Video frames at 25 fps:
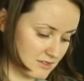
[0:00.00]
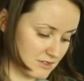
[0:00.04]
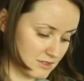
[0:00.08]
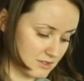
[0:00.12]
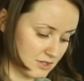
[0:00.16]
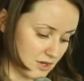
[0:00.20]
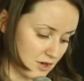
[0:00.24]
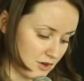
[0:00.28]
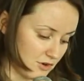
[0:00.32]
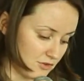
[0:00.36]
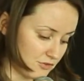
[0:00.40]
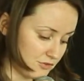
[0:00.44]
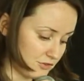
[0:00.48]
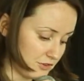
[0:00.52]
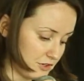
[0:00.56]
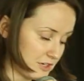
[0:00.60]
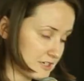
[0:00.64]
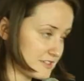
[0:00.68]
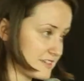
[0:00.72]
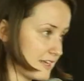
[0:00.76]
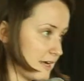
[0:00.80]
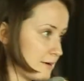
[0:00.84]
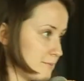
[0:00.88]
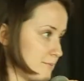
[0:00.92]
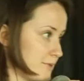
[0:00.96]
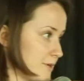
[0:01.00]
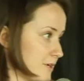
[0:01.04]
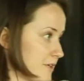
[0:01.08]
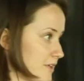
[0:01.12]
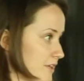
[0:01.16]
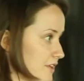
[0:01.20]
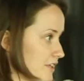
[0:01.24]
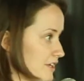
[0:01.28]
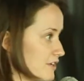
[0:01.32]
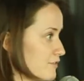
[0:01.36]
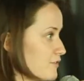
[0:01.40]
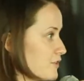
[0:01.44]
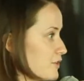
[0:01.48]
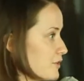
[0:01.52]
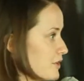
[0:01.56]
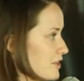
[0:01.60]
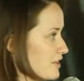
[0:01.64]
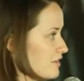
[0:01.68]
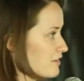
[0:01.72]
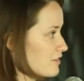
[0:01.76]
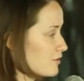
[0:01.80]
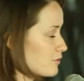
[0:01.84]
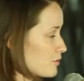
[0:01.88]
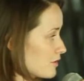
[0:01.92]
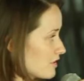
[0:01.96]
So, for example, if you
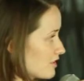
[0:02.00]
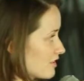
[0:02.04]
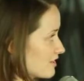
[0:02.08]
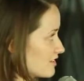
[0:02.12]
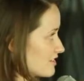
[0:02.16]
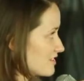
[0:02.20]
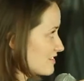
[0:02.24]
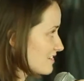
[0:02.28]
hear the words